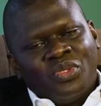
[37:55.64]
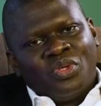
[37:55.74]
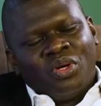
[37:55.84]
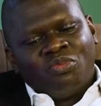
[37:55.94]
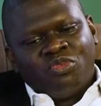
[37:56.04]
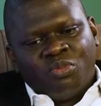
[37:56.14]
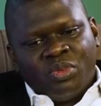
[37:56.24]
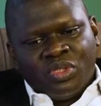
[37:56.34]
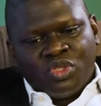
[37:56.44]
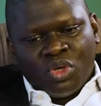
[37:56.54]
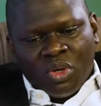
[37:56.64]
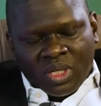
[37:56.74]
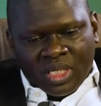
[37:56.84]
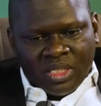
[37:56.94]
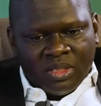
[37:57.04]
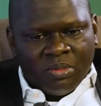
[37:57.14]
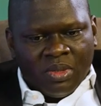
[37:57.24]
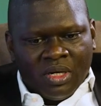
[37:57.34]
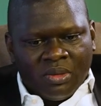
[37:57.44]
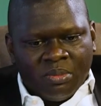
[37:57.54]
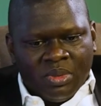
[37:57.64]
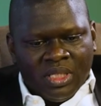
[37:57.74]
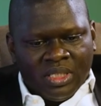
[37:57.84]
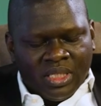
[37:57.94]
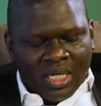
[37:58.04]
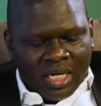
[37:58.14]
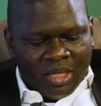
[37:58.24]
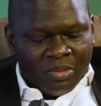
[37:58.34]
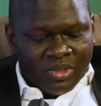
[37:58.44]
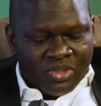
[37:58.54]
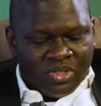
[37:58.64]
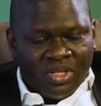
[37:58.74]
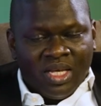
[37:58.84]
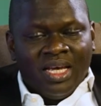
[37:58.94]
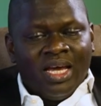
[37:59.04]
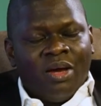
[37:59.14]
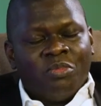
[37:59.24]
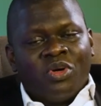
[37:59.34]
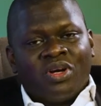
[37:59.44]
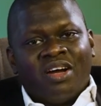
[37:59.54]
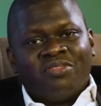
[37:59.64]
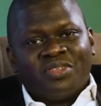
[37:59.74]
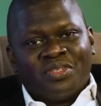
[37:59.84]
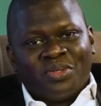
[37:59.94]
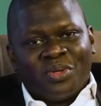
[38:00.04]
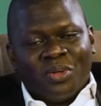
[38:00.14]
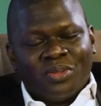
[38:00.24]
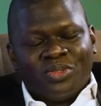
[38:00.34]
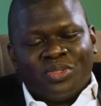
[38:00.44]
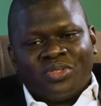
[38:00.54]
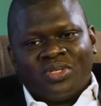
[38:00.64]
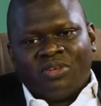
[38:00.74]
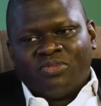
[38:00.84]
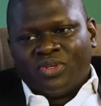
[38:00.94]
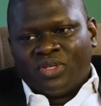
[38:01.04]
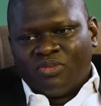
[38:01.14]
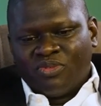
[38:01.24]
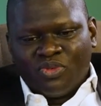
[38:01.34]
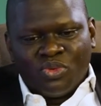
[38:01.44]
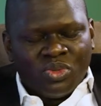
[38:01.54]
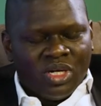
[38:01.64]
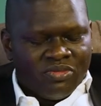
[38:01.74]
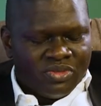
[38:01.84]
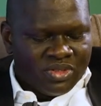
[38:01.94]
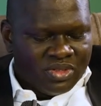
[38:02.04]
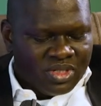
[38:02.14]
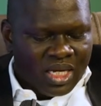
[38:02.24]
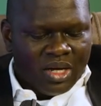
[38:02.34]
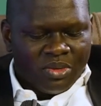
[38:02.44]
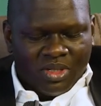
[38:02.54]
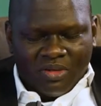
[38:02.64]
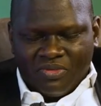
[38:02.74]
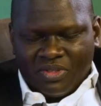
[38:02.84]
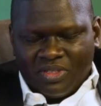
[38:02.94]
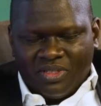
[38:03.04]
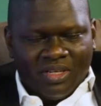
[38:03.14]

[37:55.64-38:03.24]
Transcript: You know, we've been talking about billionaire habits among African cultures, African food, African sound, African